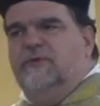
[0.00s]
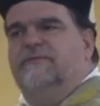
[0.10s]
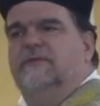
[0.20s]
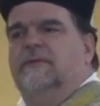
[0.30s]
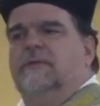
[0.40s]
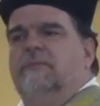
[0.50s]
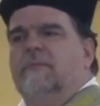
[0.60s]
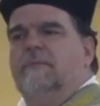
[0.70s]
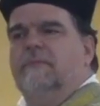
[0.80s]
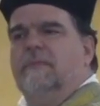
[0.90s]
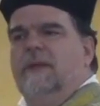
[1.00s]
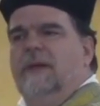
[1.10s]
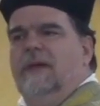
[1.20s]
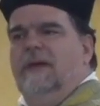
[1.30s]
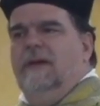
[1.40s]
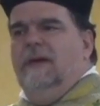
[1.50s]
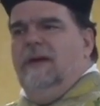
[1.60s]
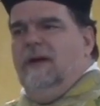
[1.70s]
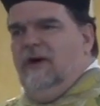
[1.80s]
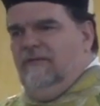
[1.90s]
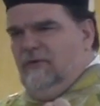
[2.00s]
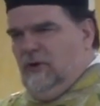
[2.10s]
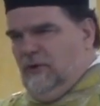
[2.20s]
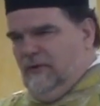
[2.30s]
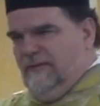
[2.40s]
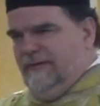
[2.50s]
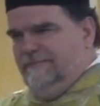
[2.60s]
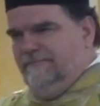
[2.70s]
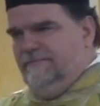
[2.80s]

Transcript: beautiful of all women.